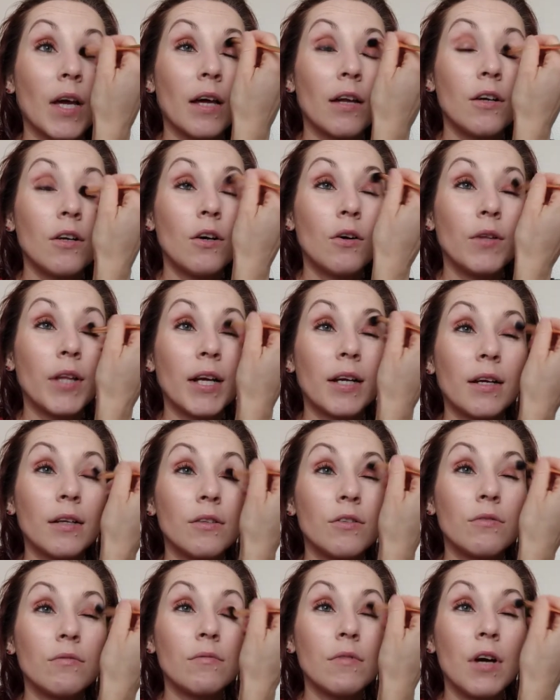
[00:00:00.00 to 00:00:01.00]
I don't know, like
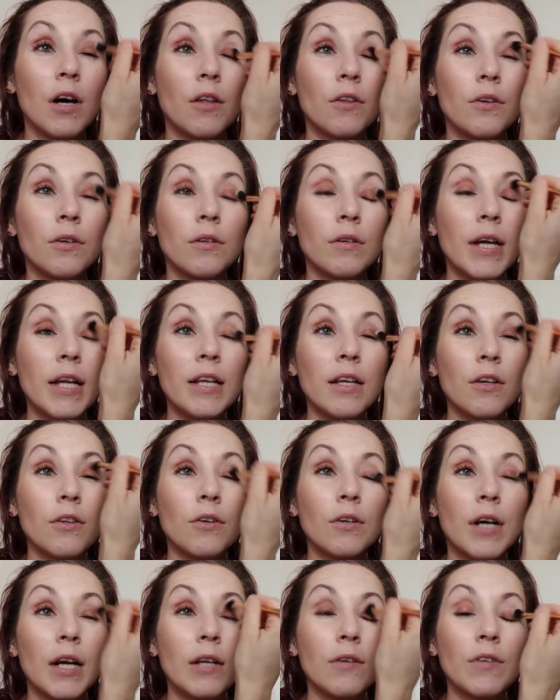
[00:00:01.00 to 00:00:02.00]
a other any
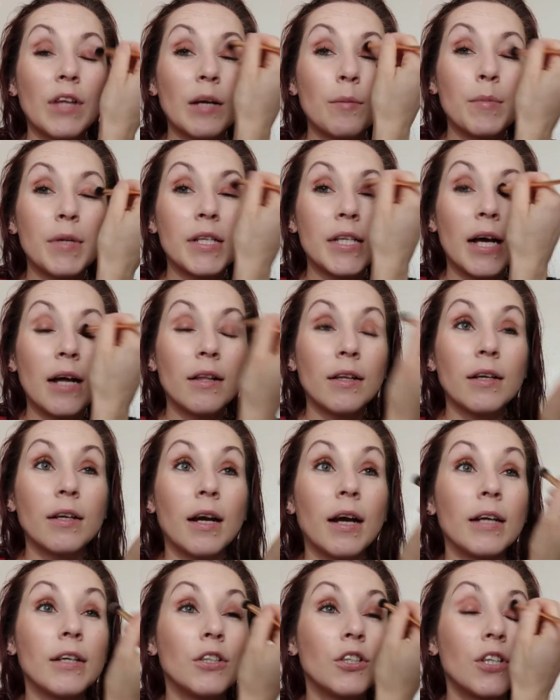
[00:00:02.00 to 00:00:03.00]
other kind of like
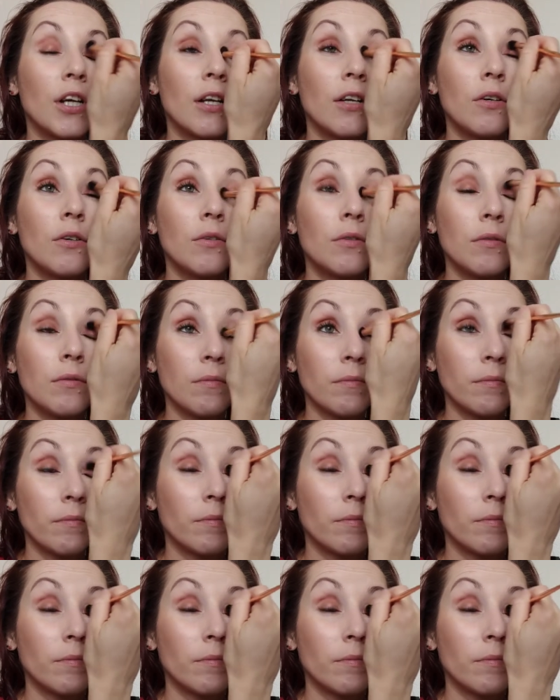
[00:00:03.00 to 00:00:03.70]
metallic eyeshadow.